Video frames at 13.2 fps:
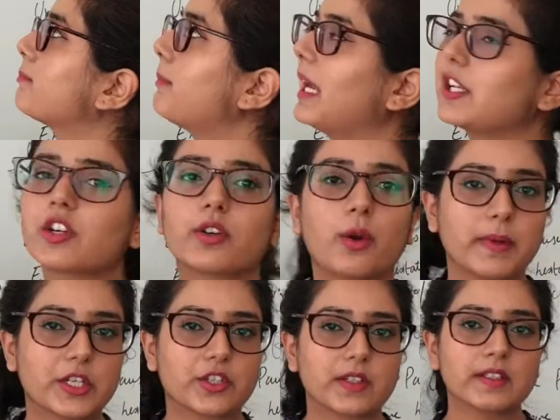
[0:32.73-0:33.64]
major
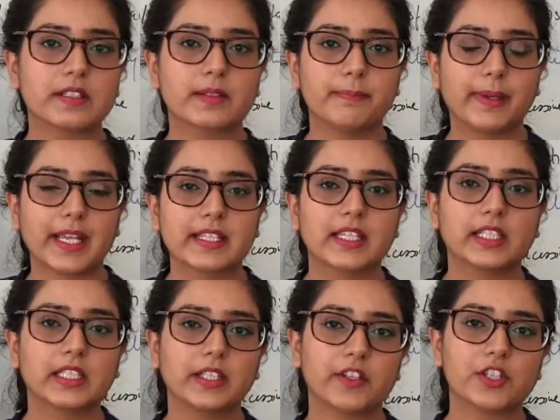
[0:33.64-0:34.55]
omissions,
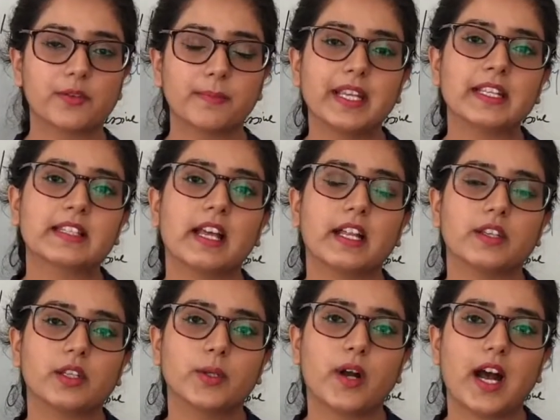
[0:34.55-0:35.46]
basically which means
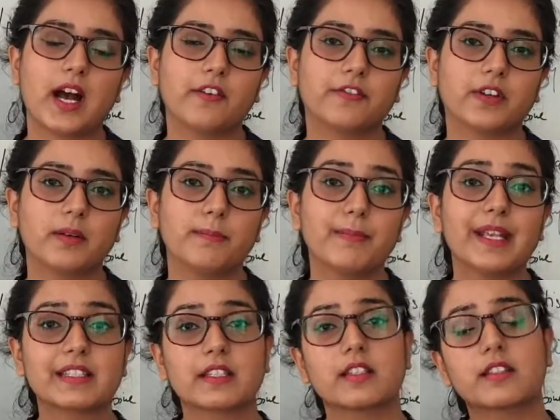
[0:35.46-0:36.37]
that you have
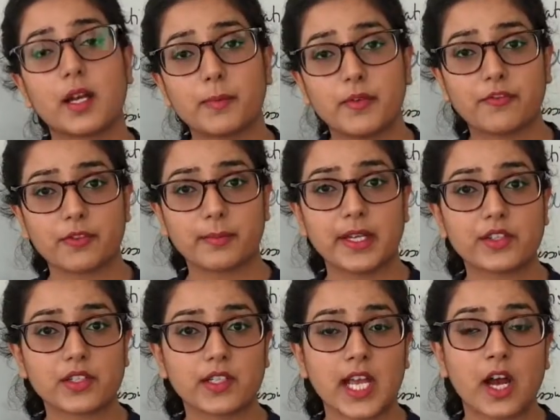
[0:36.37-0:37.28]
missed some
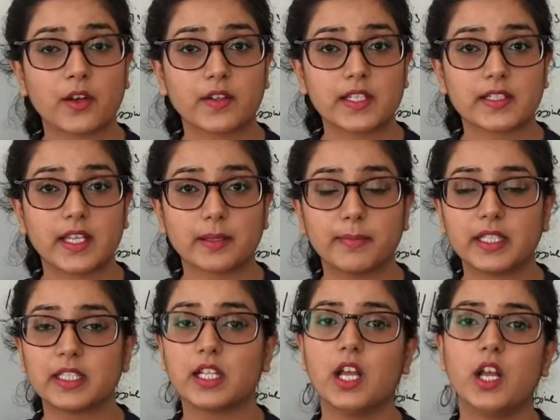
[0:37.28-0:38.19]
information out of the
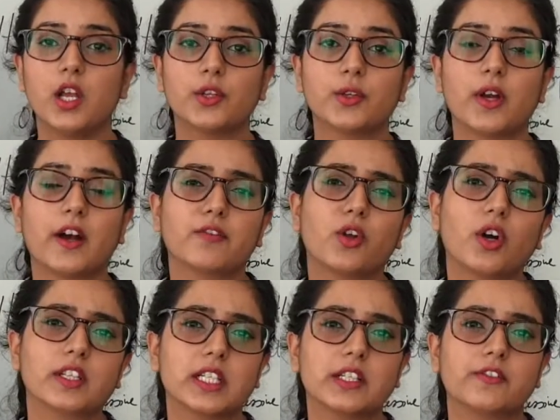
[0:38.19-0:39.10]
segment, you have
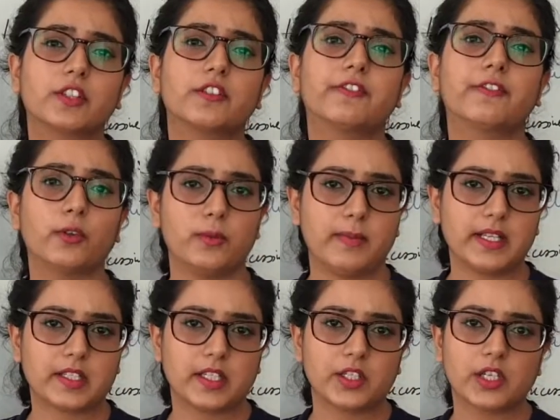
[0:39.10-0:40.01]
not delivered the full
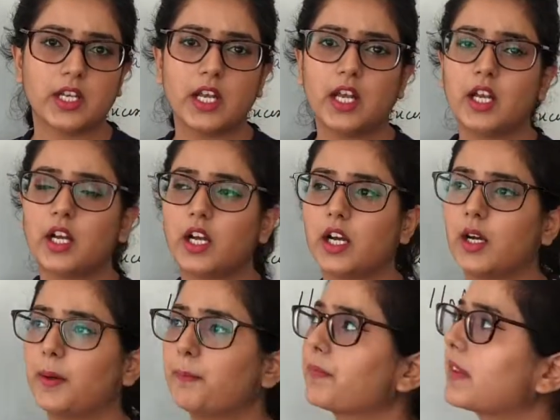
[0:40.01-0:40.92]
message.
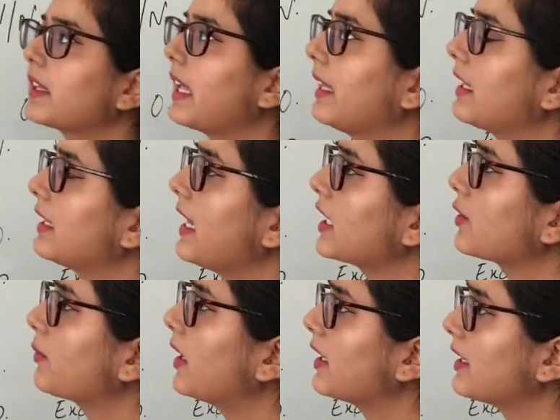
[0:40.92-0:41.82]
Um, and the
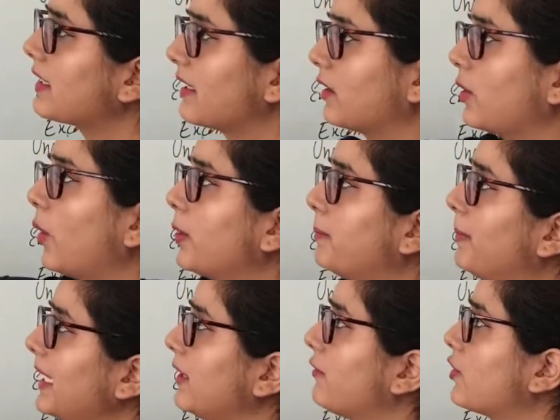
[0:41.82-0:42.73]
next one is code
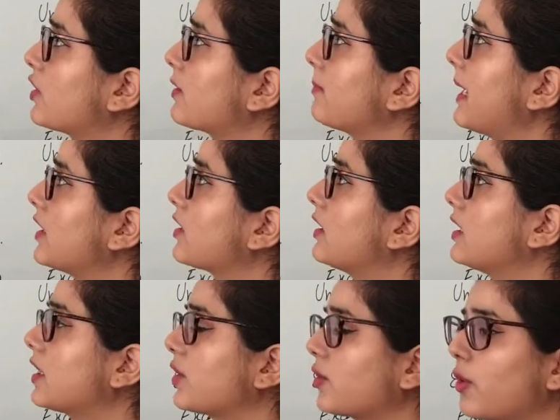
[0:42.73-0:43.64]
B, which is major
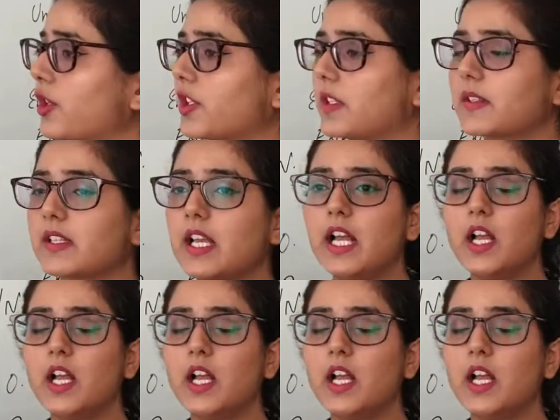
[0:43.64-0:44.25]
distortions,